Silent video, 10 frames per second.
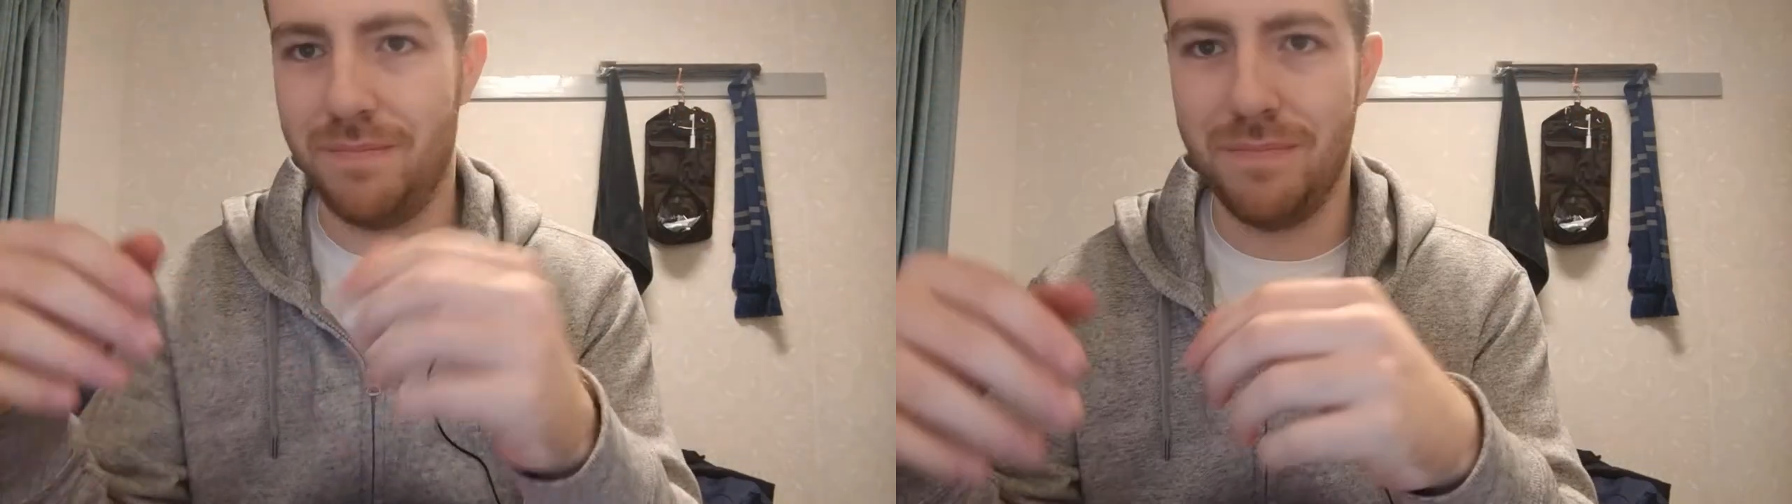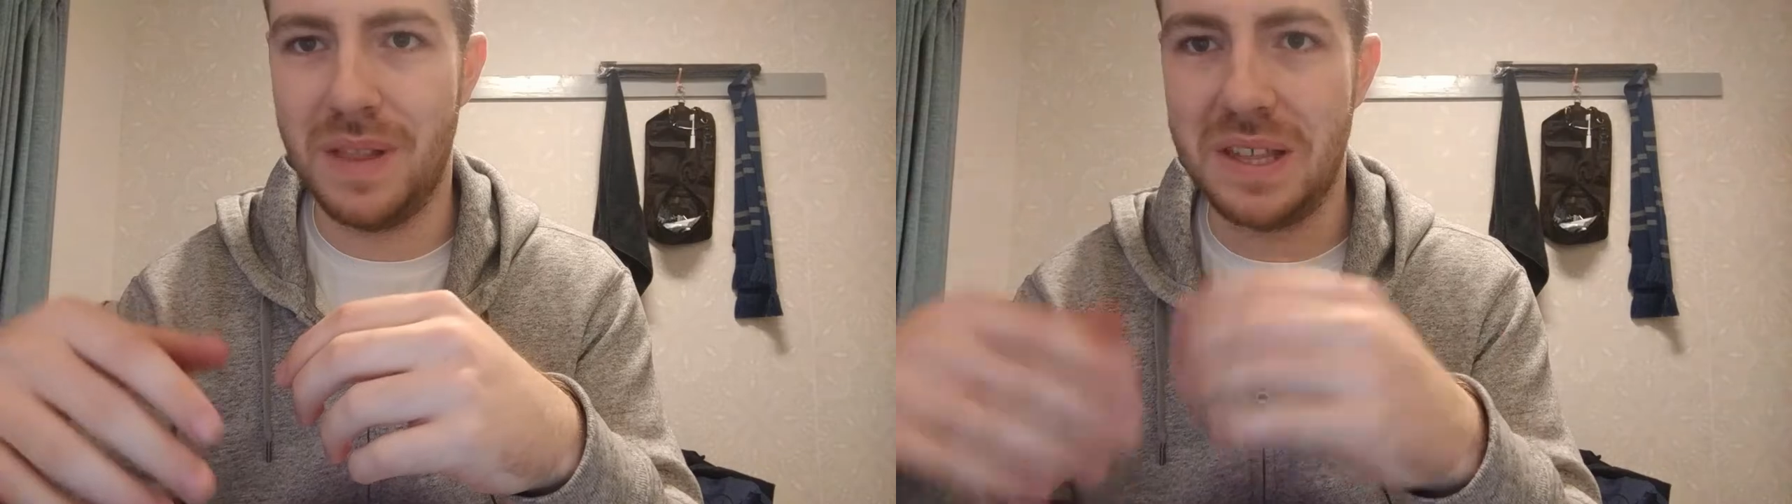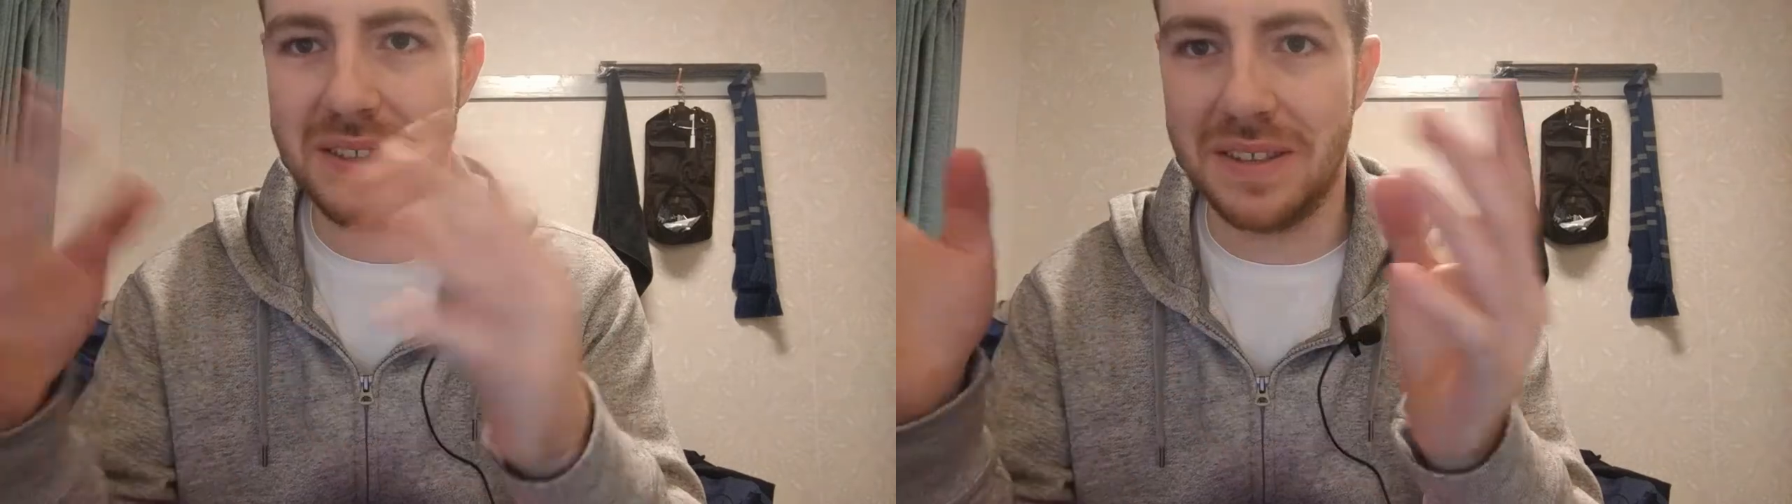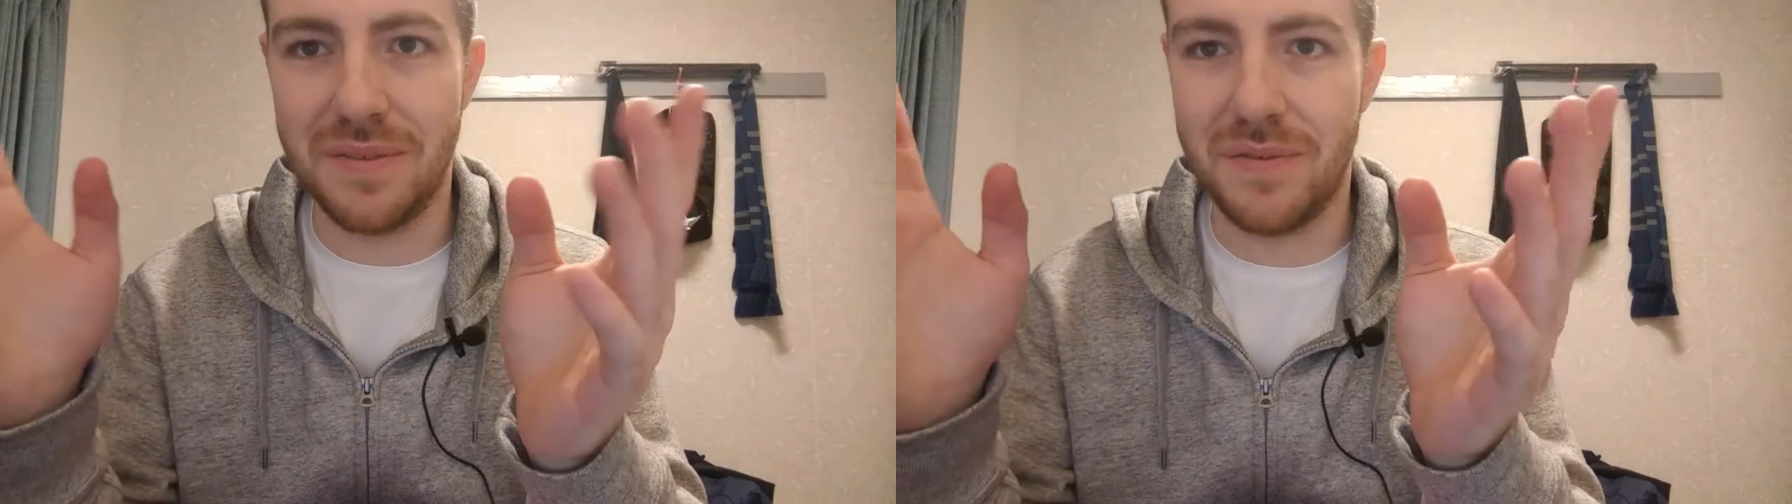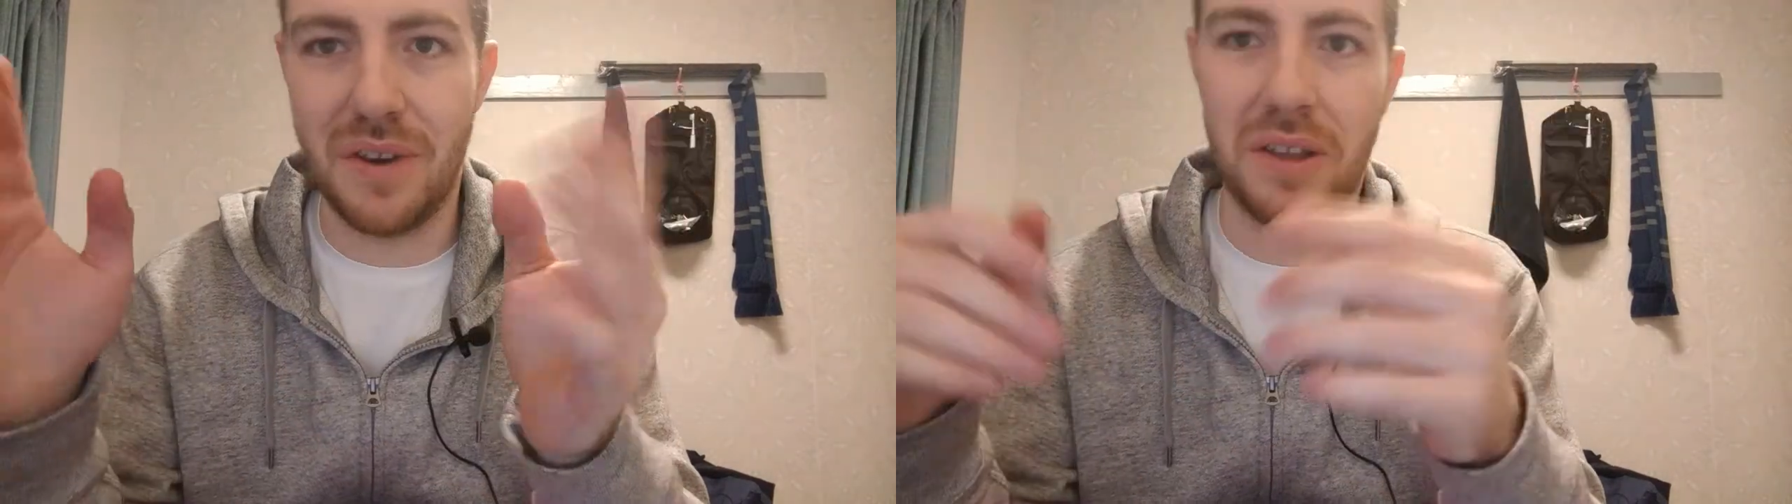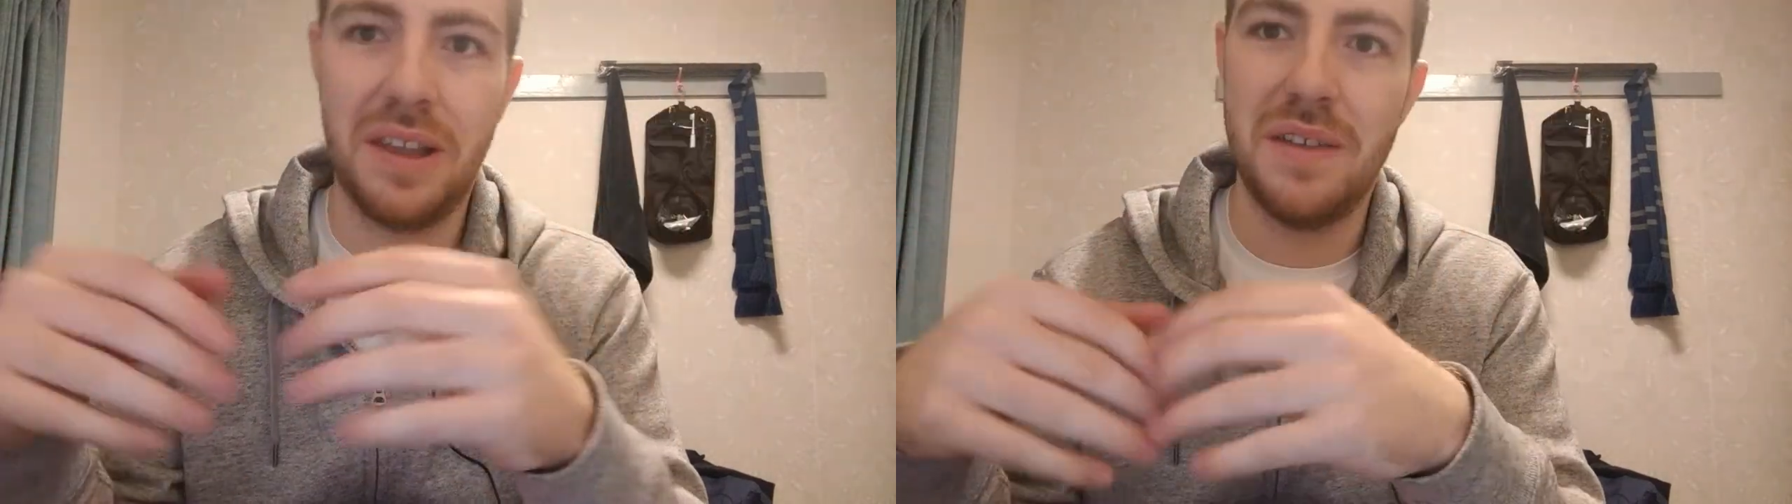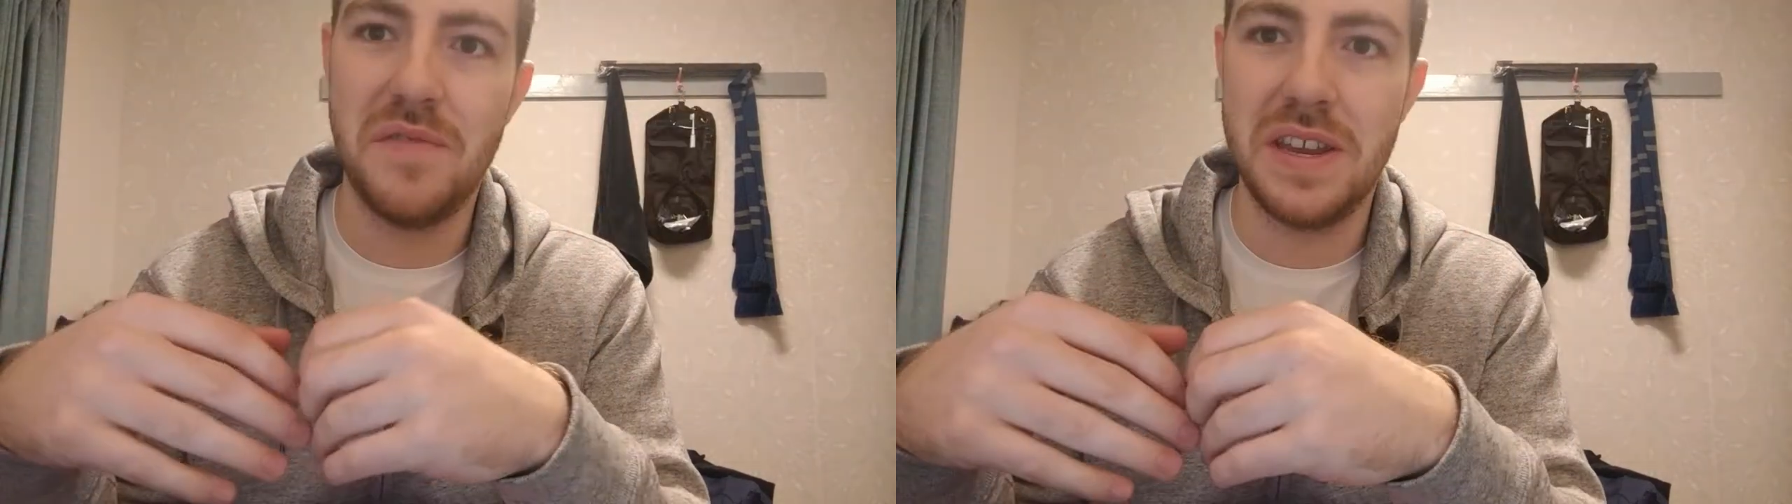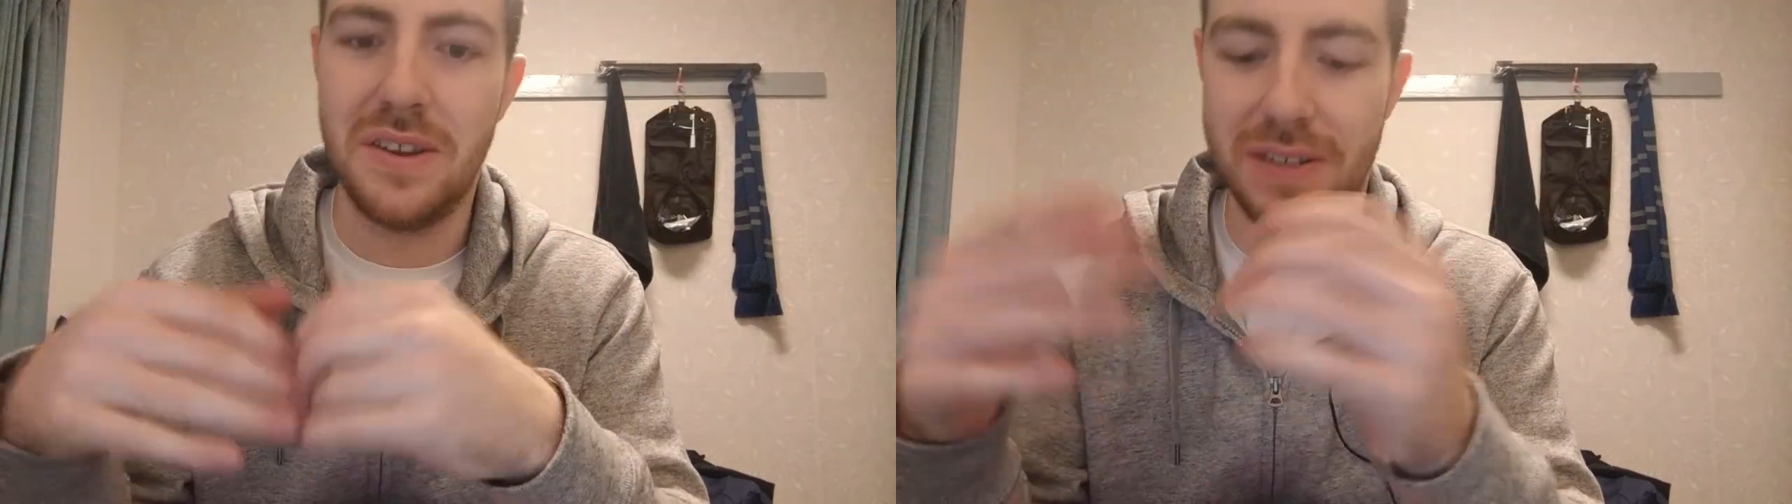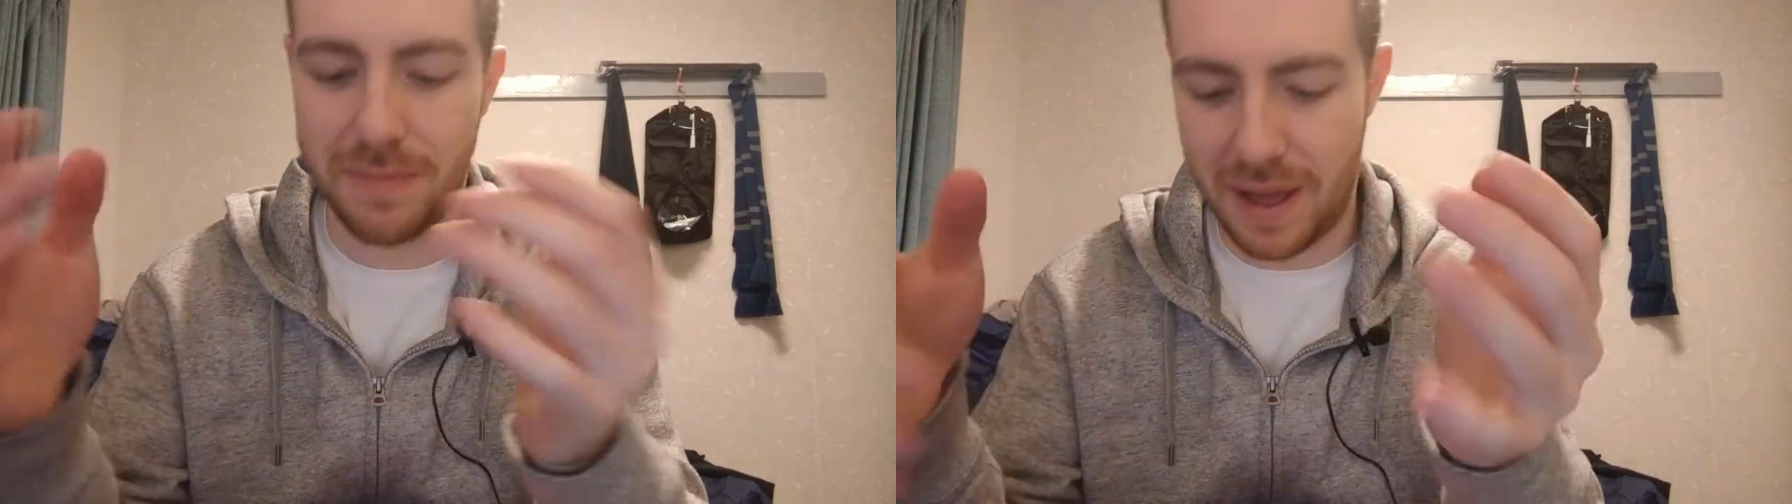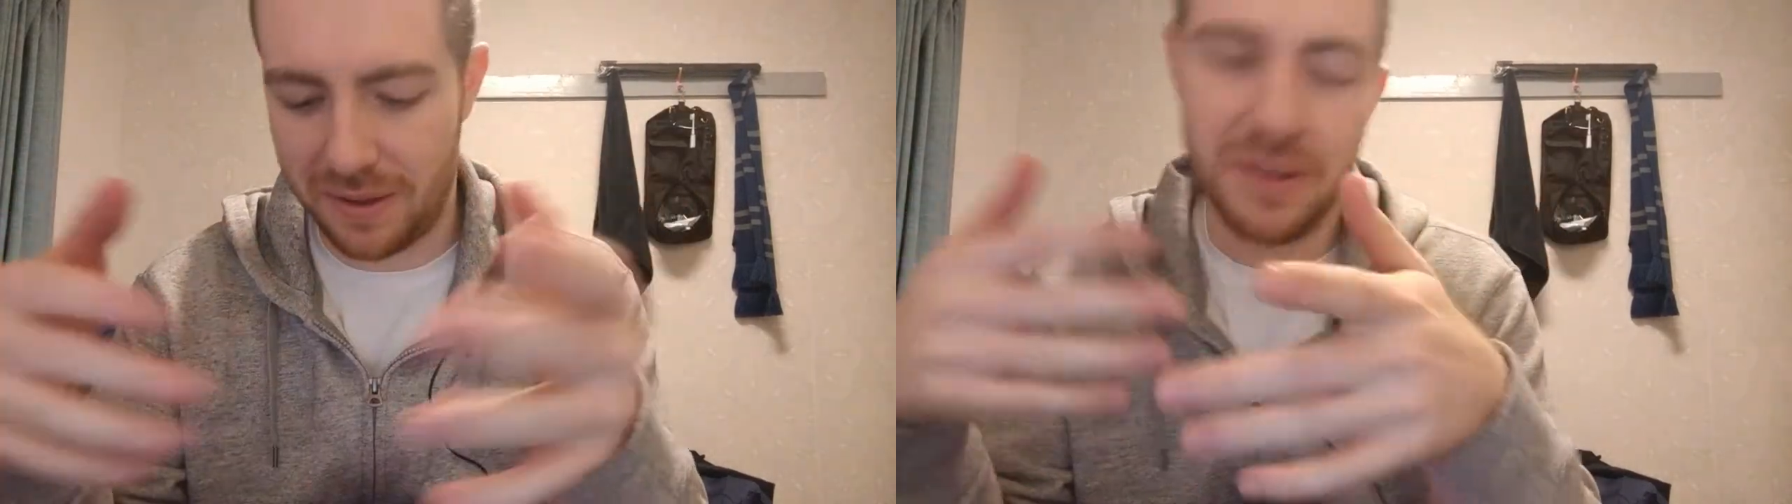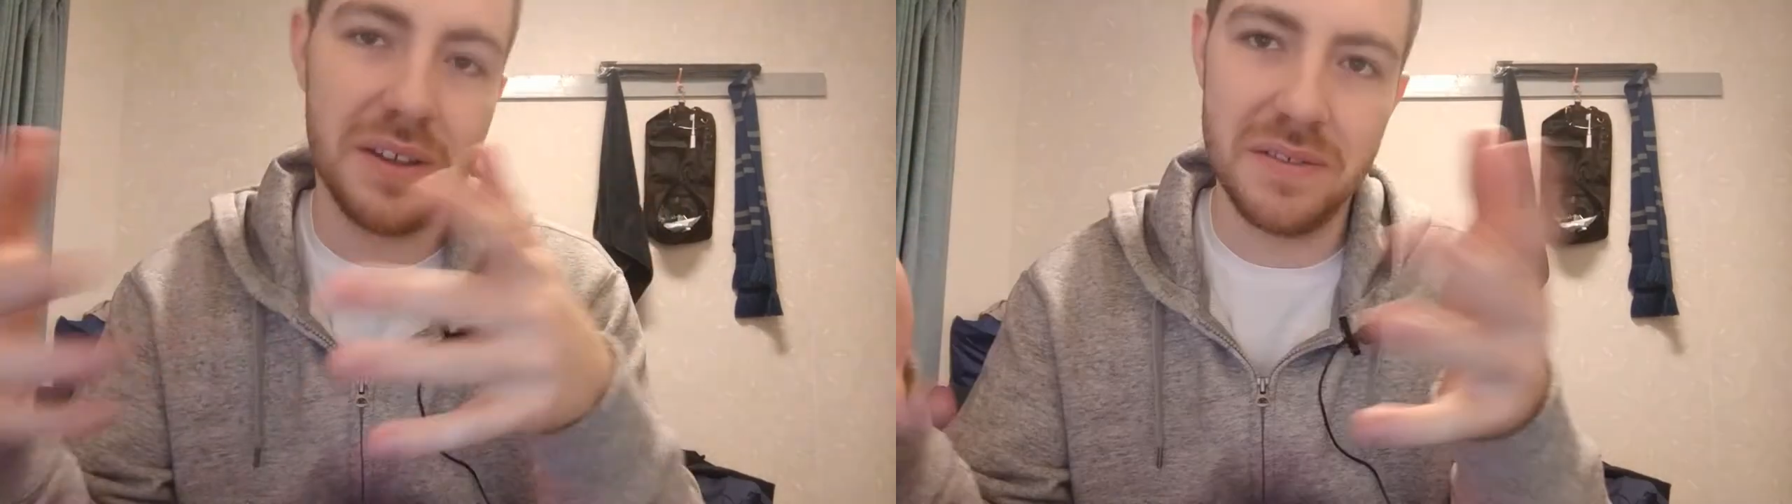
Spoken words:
millions of online videos about,